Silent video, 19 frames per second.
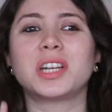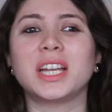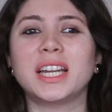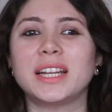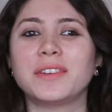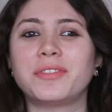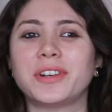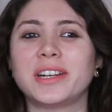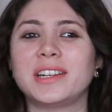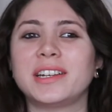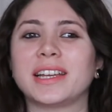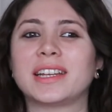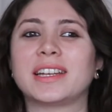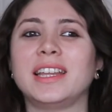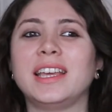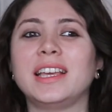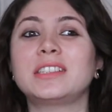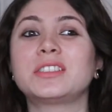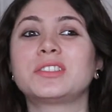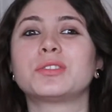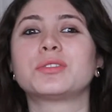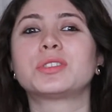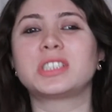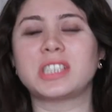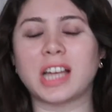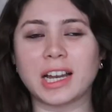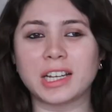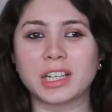three different techniques to
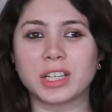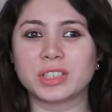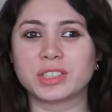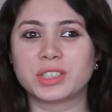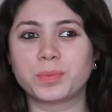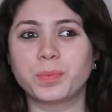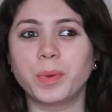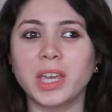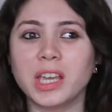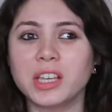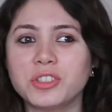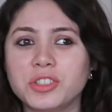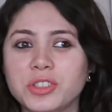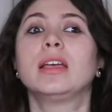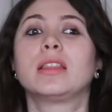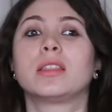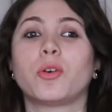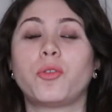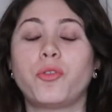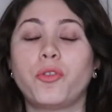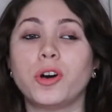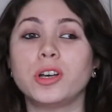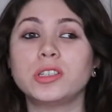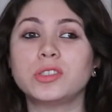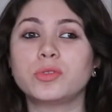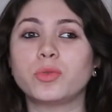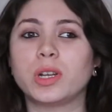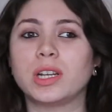start your speech. The
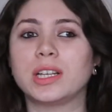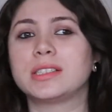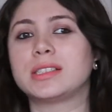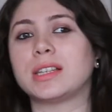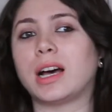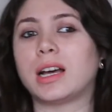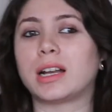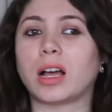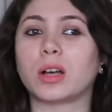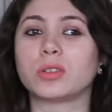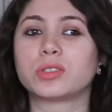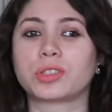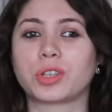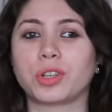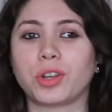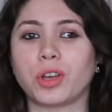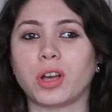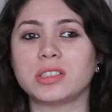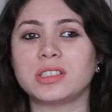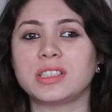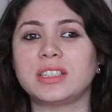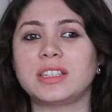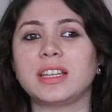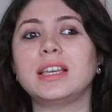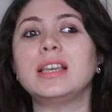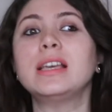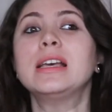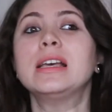first one is arouse
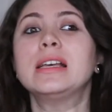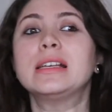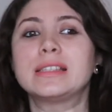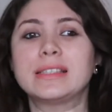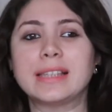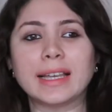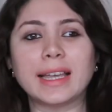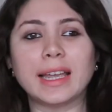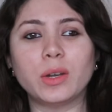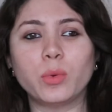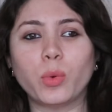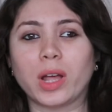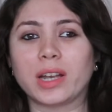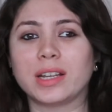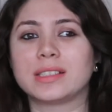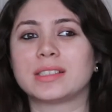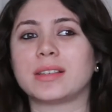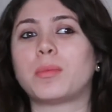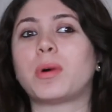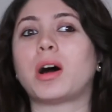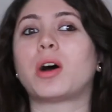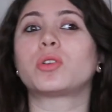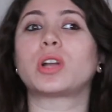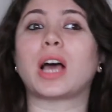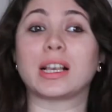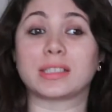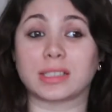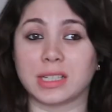curiosity, second one is
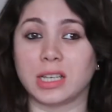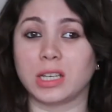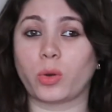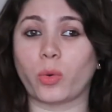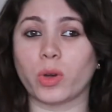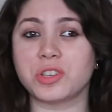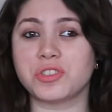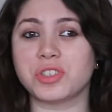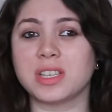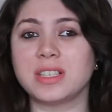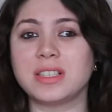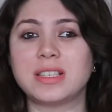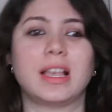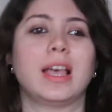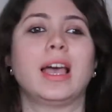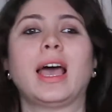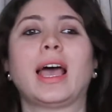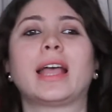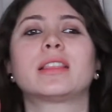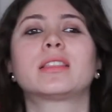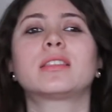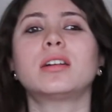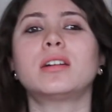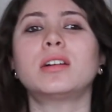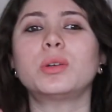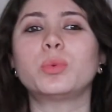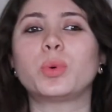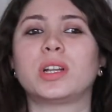about asking questions and
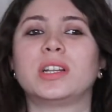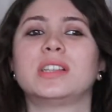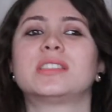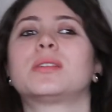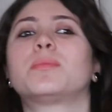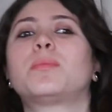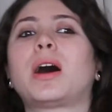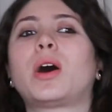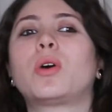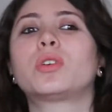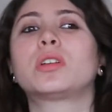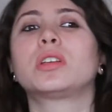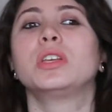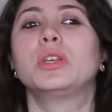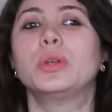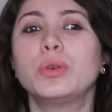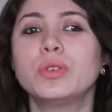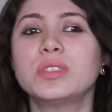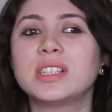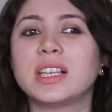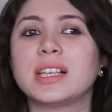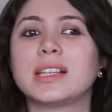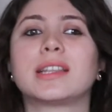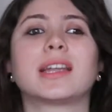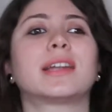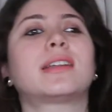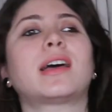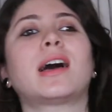third one is about
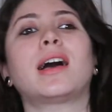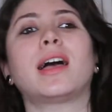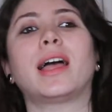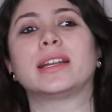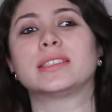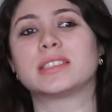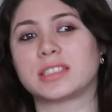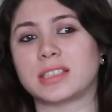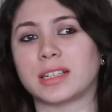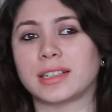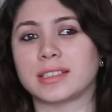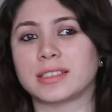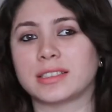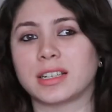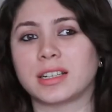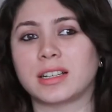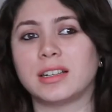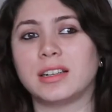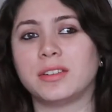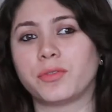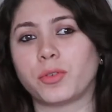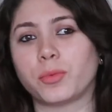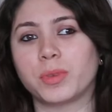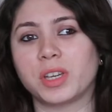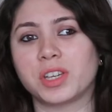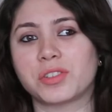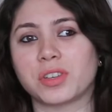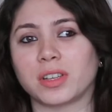using data and statistical
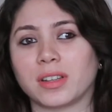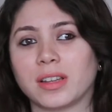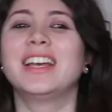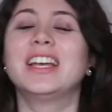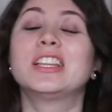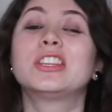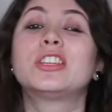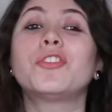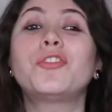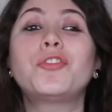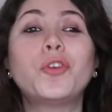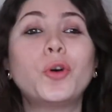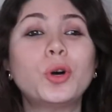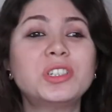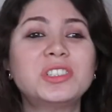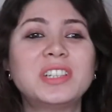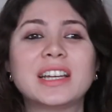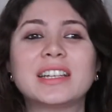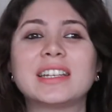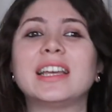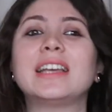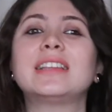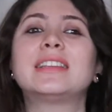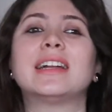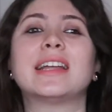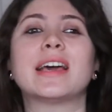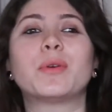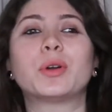information. The fourth technique
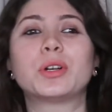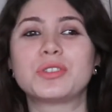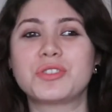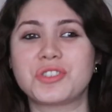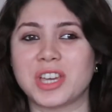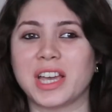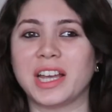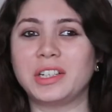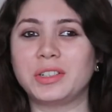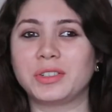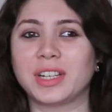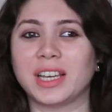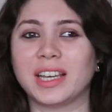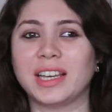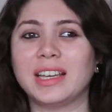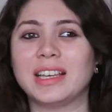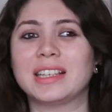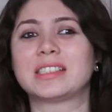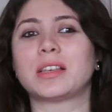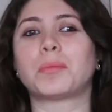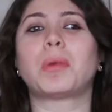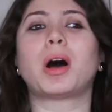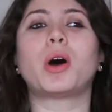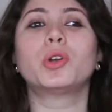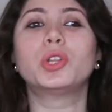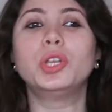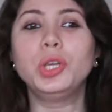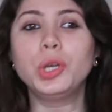that I want to share today is
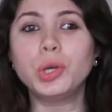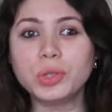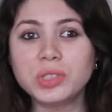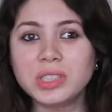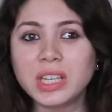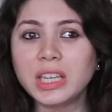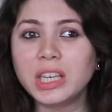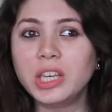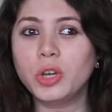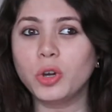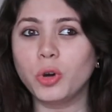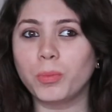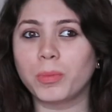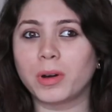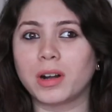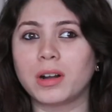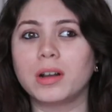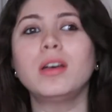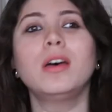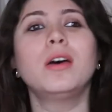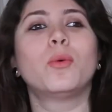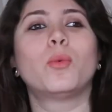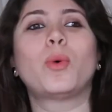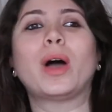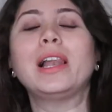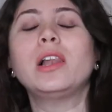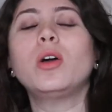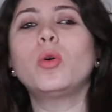about using humor
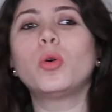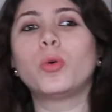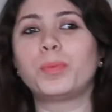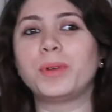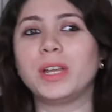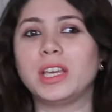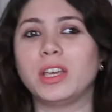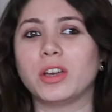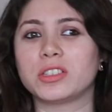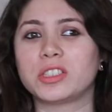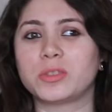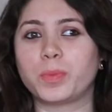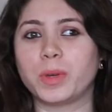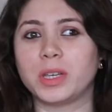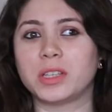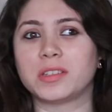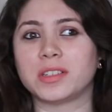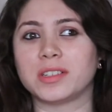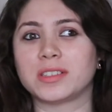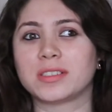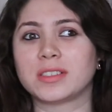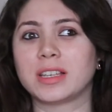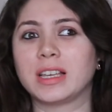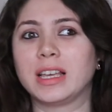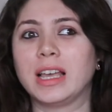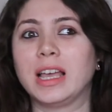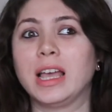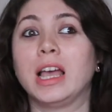while opening your speeches.
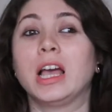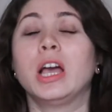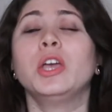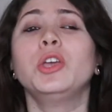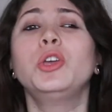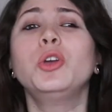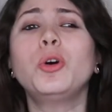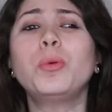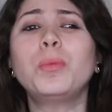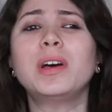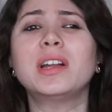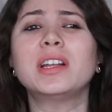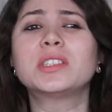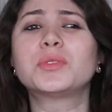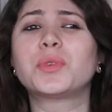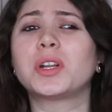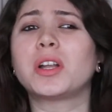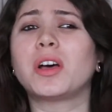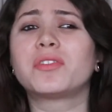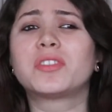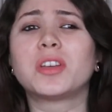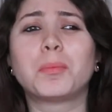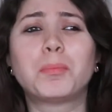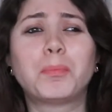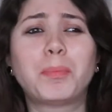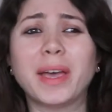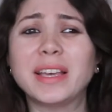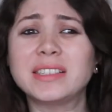Humor is one of the
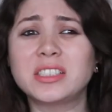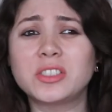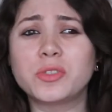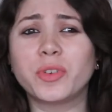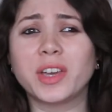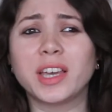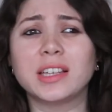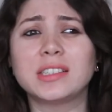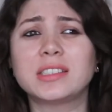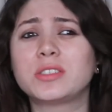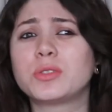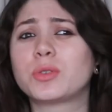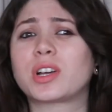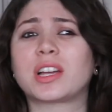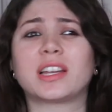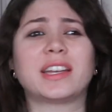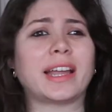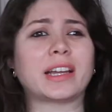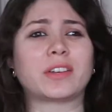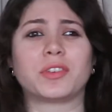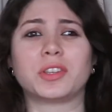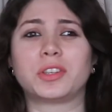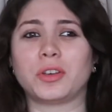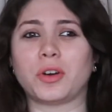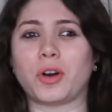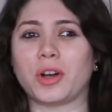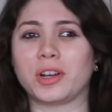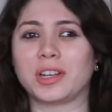best ways to connect with
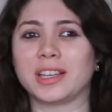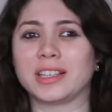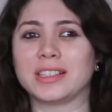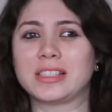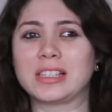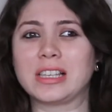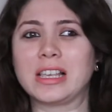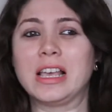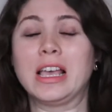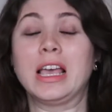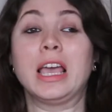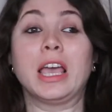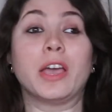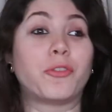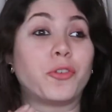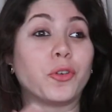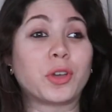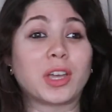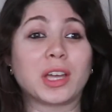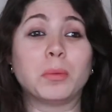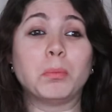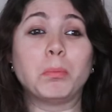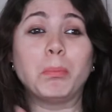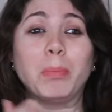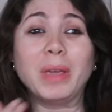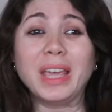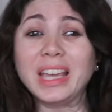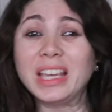your audience. If you
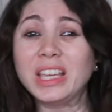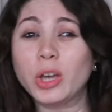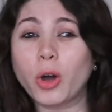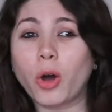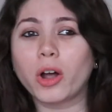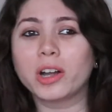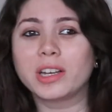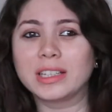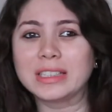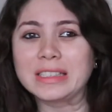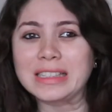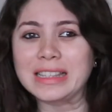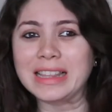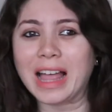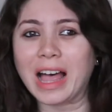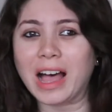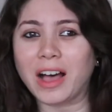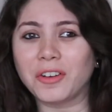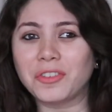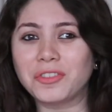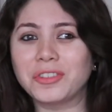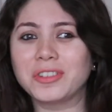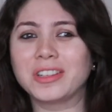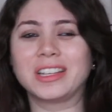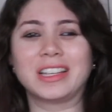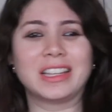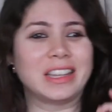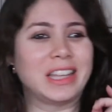can make your audience laugh,
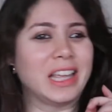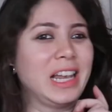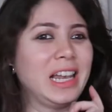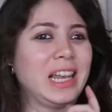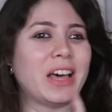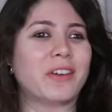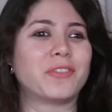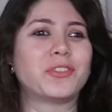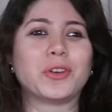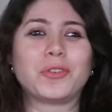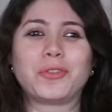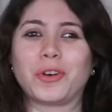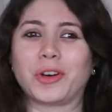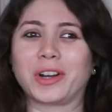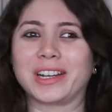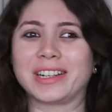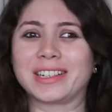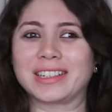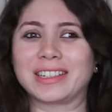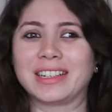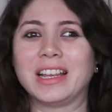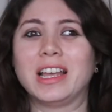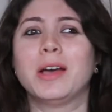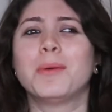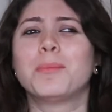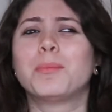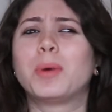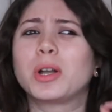they love you for it.
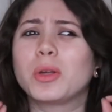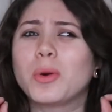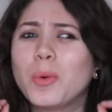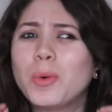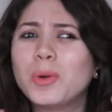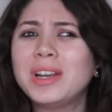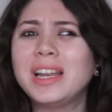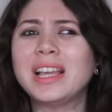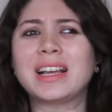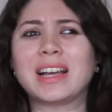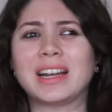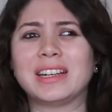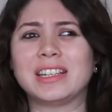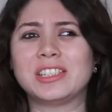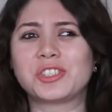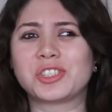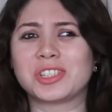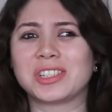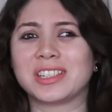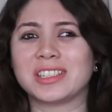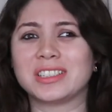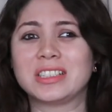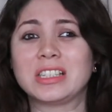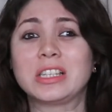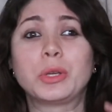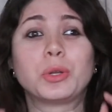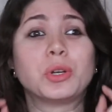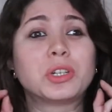But only condition
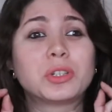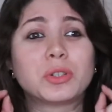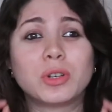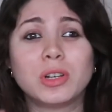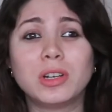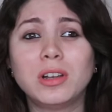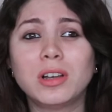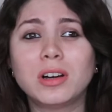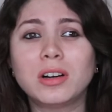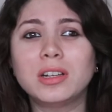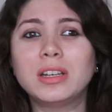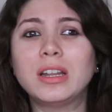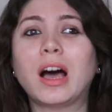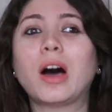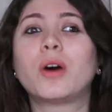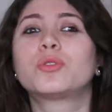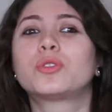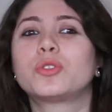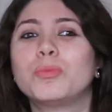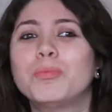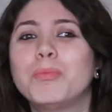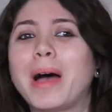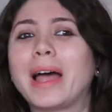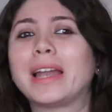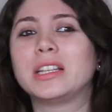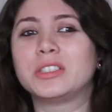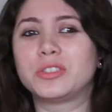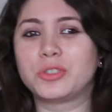is you need to learn how to
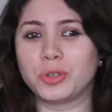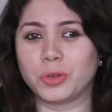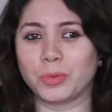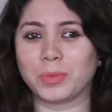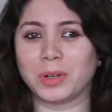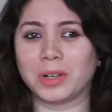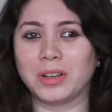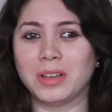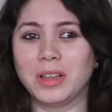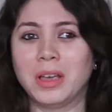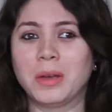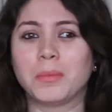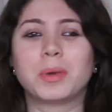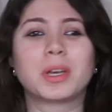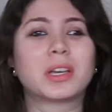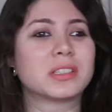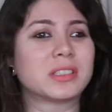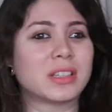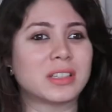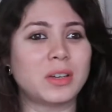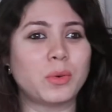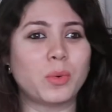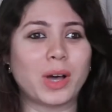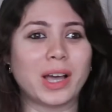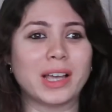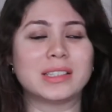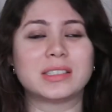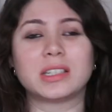manage humor because
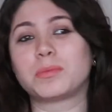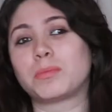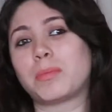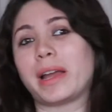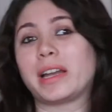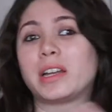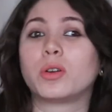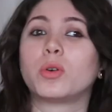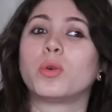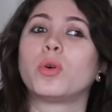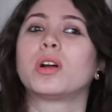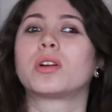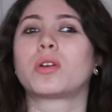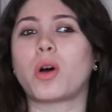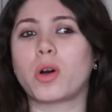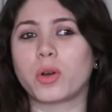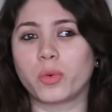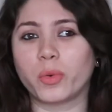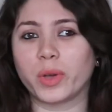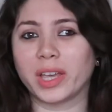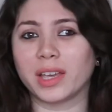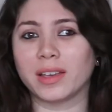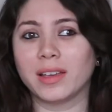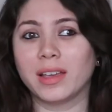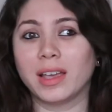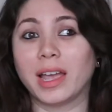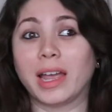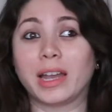otherwise it might go a wrong way
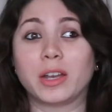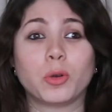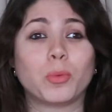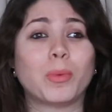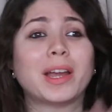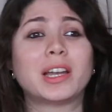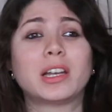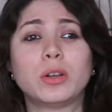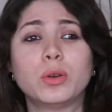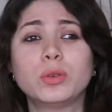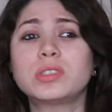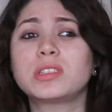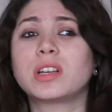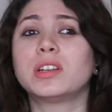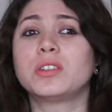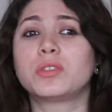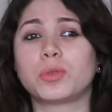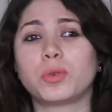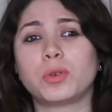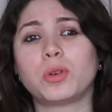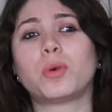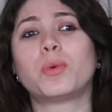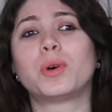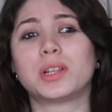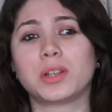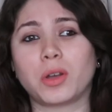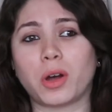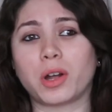and you might lose control
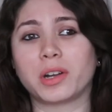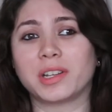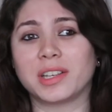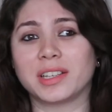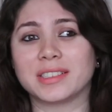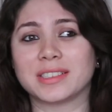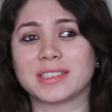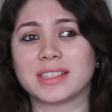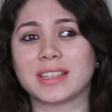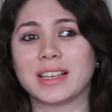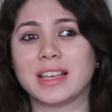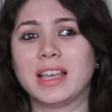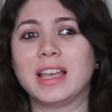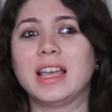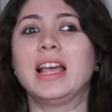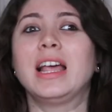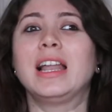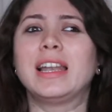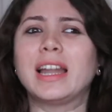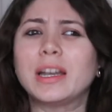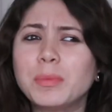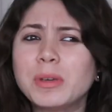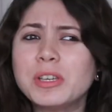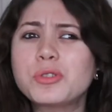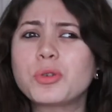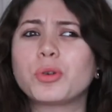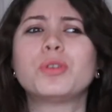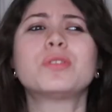over your audience. Let
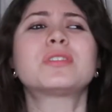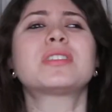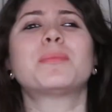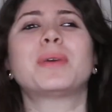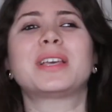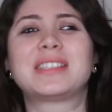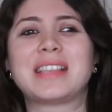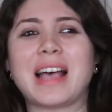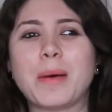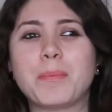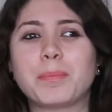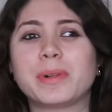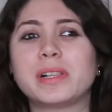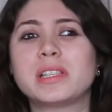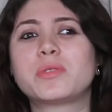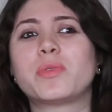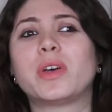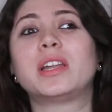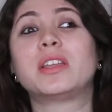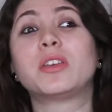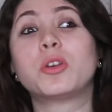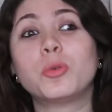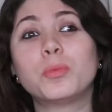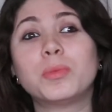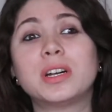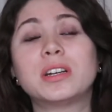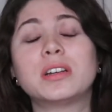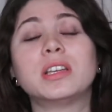me show you some examples where
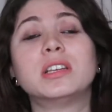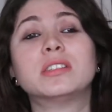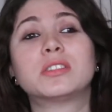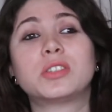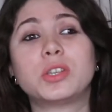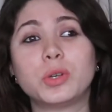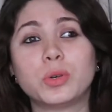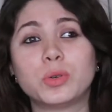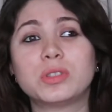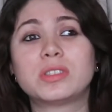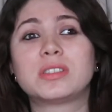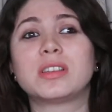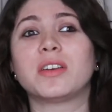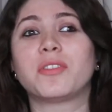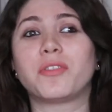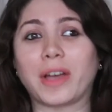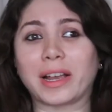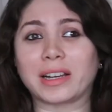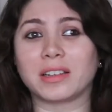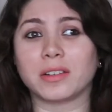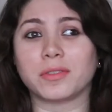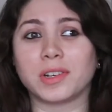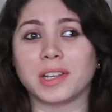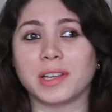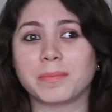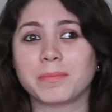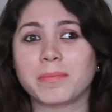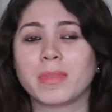humor is used
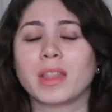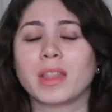effectively.